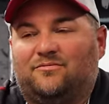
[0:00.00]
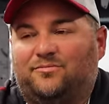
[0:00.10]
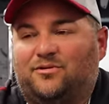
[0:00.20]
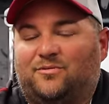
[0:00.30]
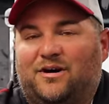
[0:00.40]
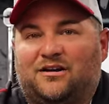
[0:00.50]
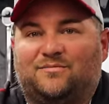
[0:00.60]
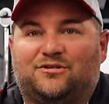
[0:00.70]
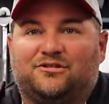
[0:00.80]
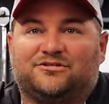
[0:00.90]
put a wire
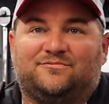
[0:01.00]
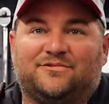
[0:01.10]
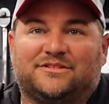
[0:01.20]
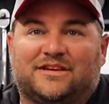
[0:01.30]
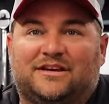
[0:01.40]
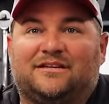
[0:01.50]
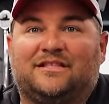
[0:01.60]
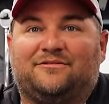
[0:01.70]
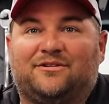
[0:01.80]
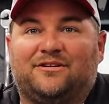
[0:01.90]
brush on one mm side, and
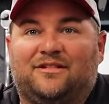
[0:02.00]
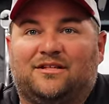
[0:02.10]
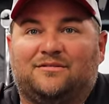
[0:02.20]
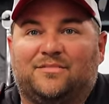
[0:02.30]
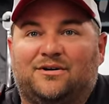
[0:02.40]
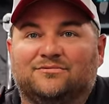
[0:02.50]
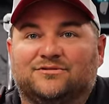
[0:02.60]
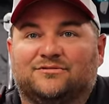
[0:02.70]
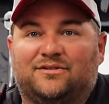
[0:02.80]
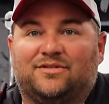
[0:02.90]
that way you can clean
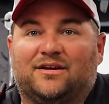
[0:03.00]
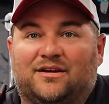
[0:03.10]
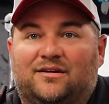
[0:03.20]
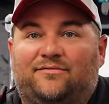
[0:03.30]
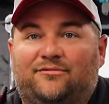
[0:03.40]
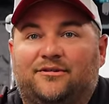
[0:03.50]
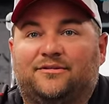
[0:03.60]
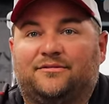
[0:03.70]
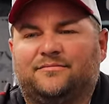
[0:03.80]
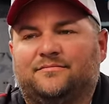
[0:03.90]
bolts or anything off with.
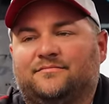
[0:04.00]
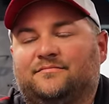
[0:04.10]
Yep.